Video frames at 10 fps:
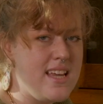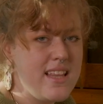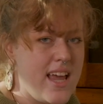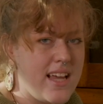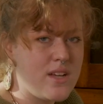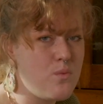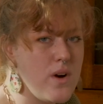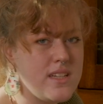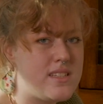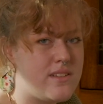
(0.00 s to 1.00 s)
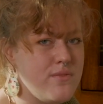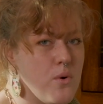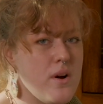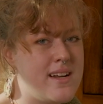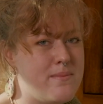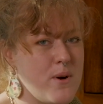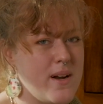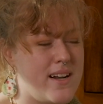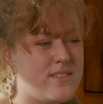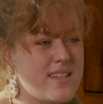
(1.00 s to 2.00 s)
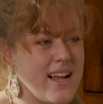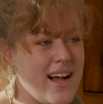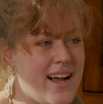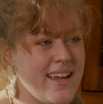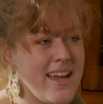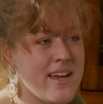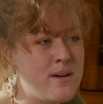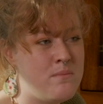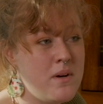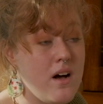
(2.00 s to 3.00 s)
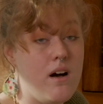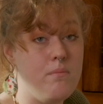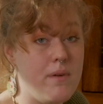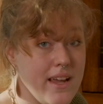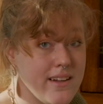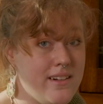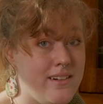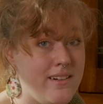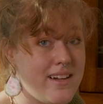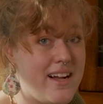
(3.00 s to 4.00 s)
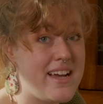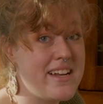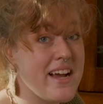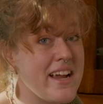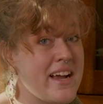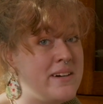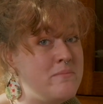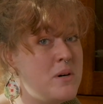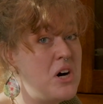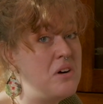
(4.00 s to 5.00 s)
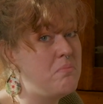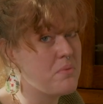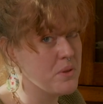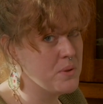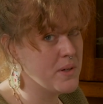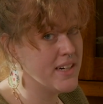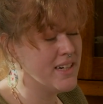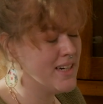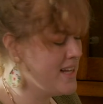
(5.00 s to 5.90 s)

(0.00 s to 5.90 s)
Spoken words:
like, what is it for anymore? And I was like, I am a baker and I am a brewer.